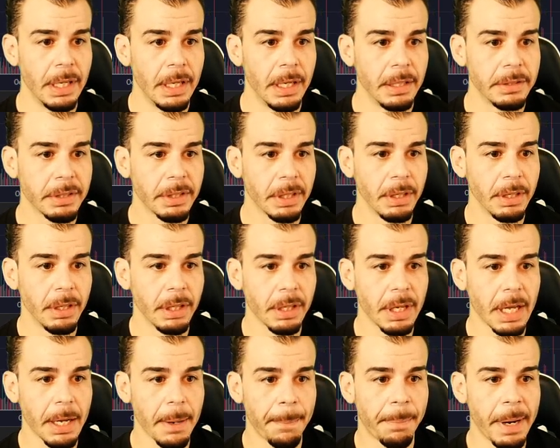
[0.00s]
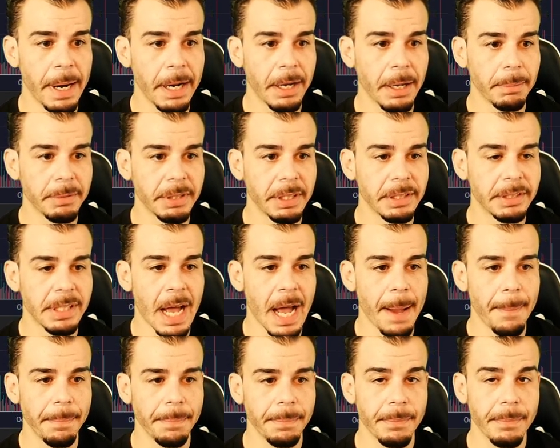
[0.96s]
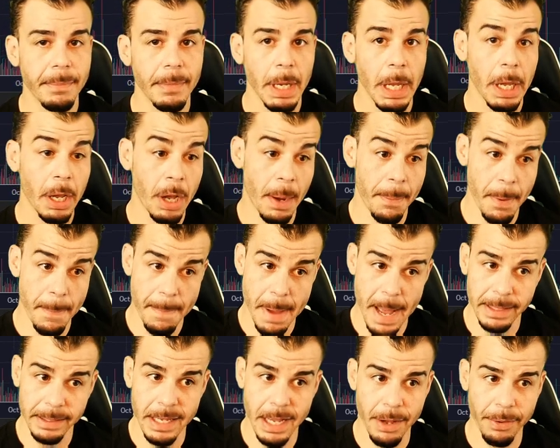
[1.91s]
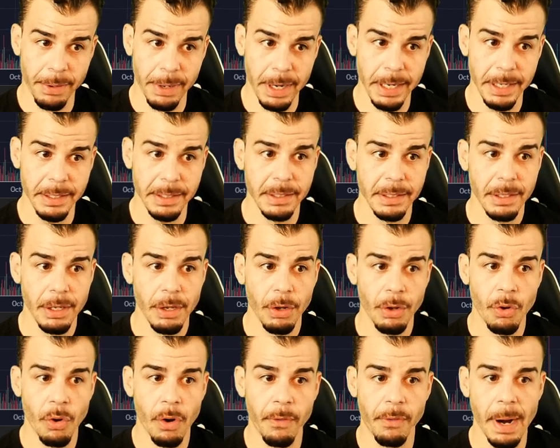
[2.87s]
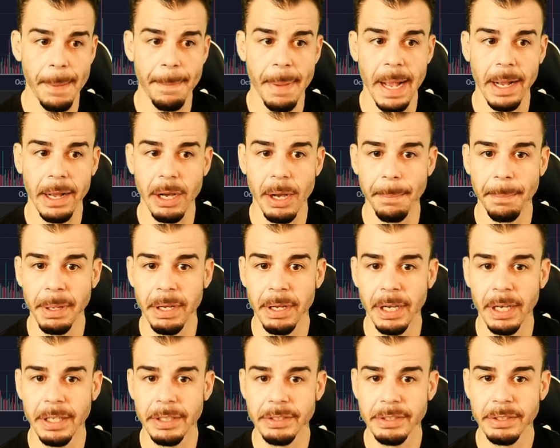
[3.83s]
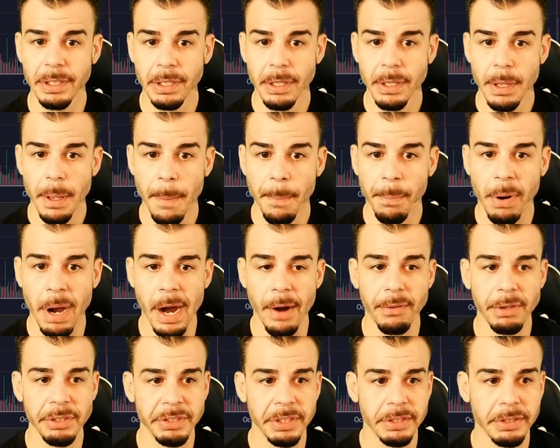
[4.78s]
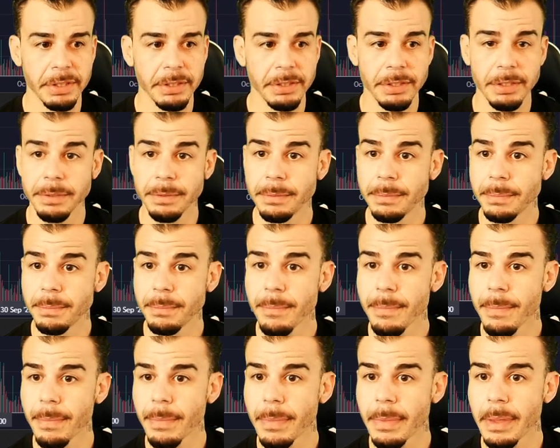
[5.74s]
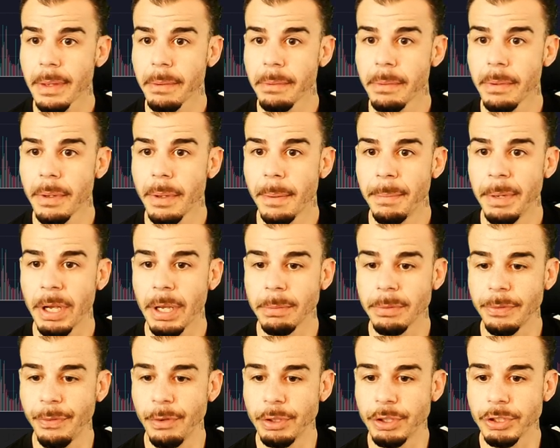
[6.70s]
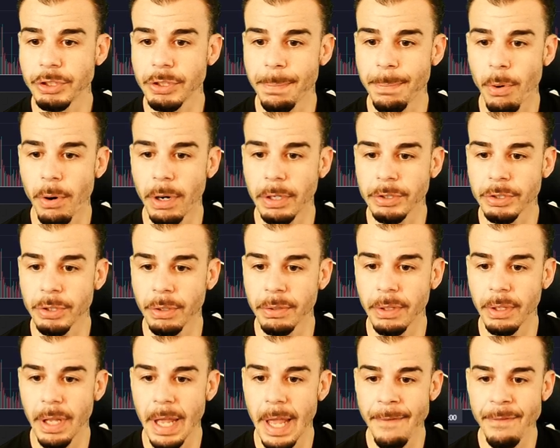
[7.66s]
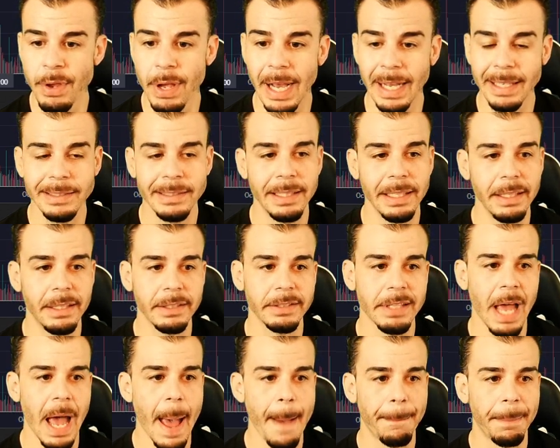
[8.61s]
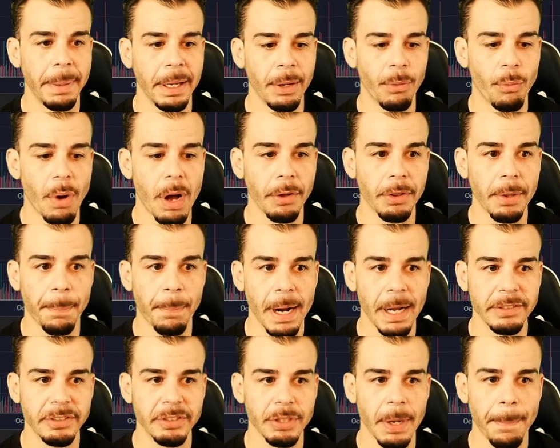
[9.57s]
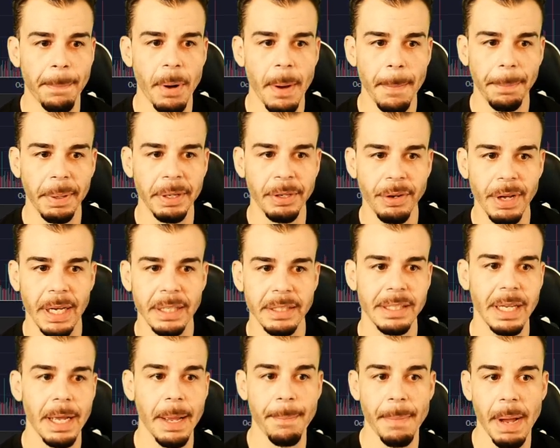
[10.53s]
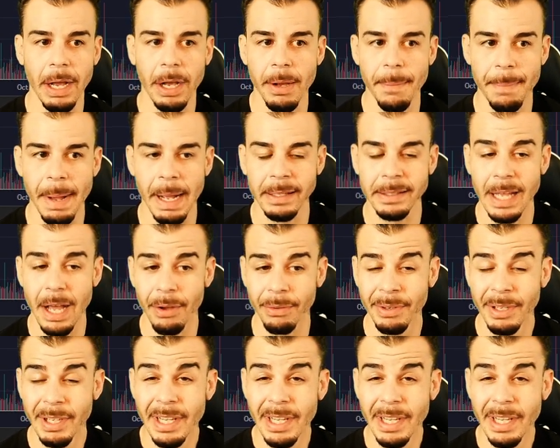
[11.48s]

It's going to look like a break up to the top, coming back down, right? Going right back up because prior resistance, becomes future support. So if you guys see this happening while the prices are pumping, you guys think it might come back down.